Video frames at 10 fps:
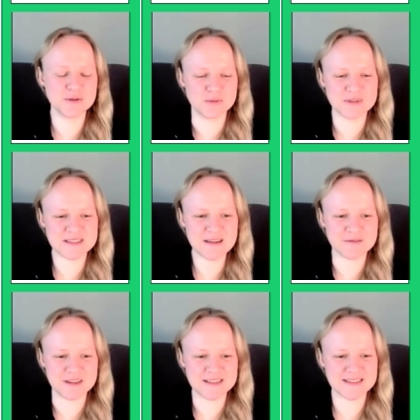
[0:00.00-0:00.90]
new
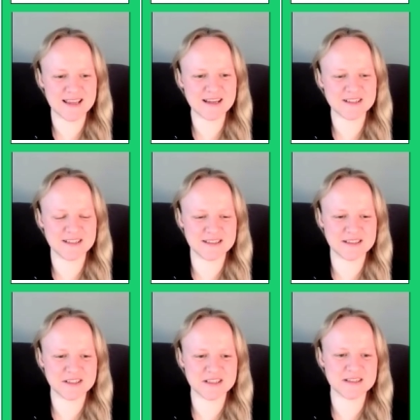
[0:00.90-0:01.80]
suffix. Actually,
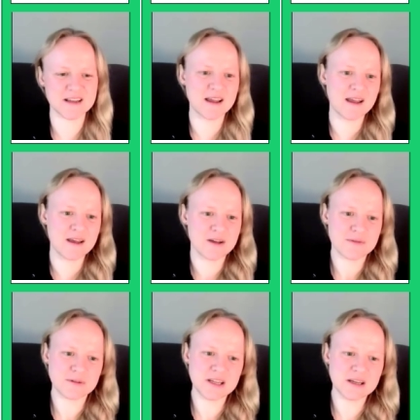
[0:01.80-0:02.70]
it's just
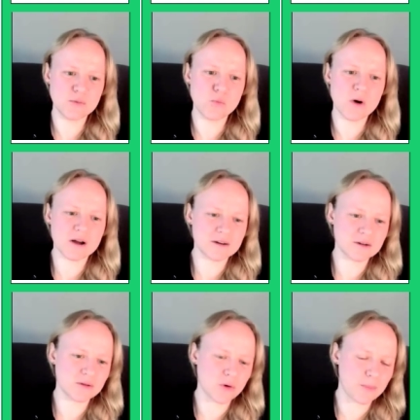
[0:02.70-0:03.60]
3 in
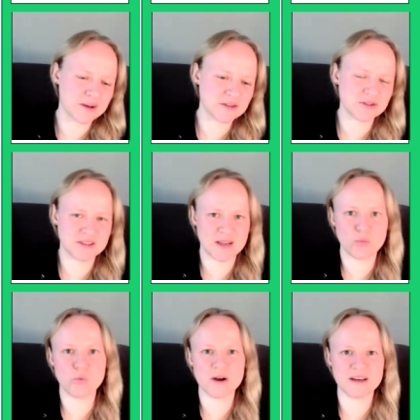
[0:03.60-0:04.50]
1, or better to say
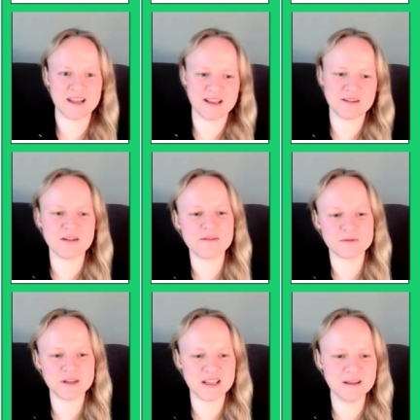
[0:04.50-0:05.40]
1 in
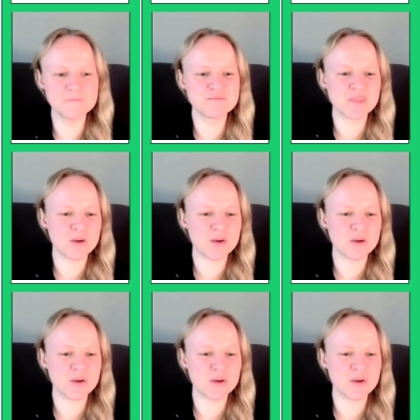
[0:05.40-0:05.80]
3,